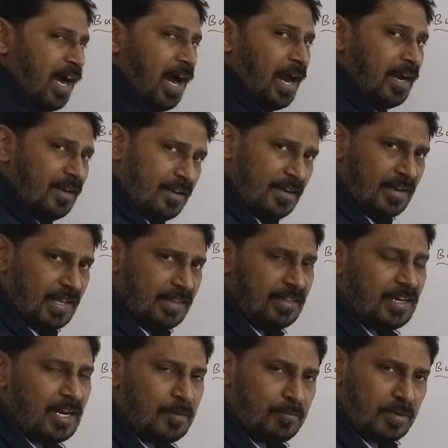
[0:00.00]
already
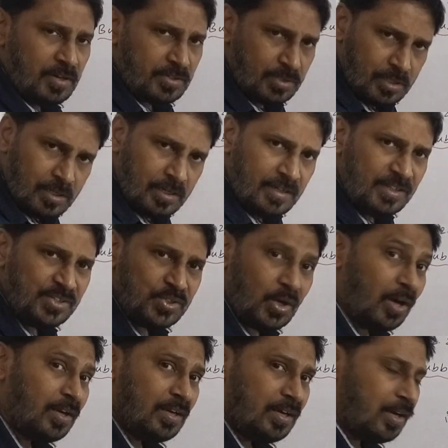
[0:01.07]
the numbers are in
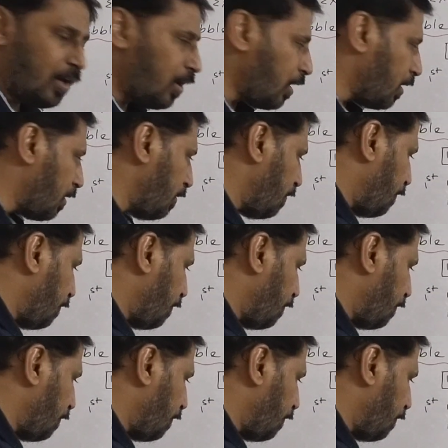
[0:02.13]
sorted order.